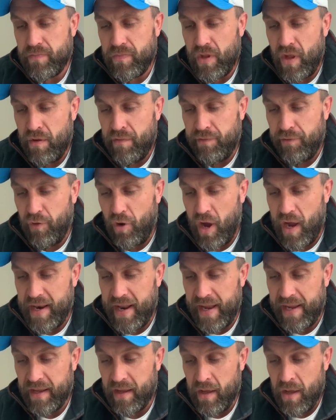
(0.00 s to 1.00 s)

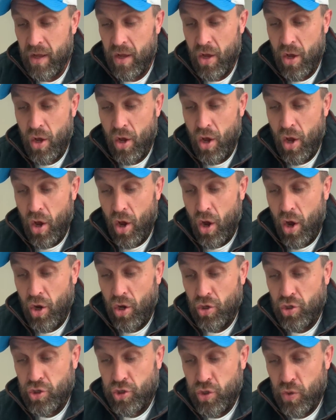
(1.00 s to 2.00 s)
Friday,
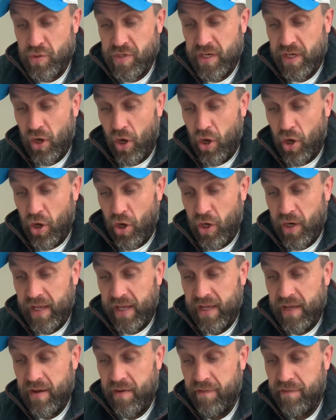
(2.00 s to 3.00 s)
shooting
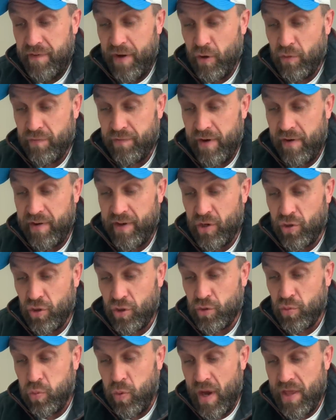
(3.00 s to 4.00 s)
early, felt very
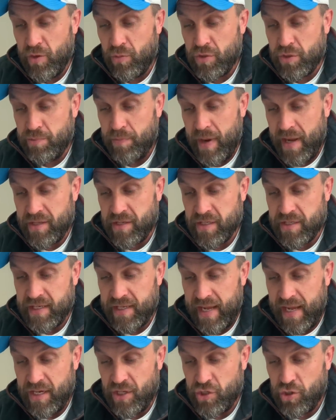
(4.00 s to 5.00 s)
good. Weather was better
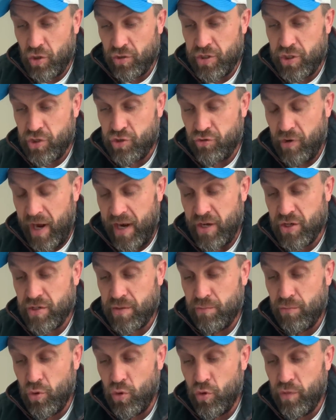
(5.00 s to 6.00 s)
today. Shot in trainers
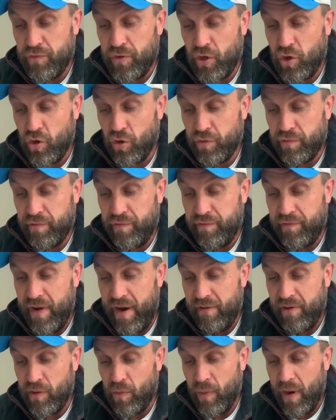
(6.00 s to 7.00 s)
and moved the gun
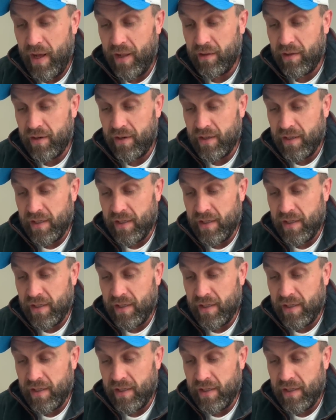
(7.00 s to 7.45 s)
very well.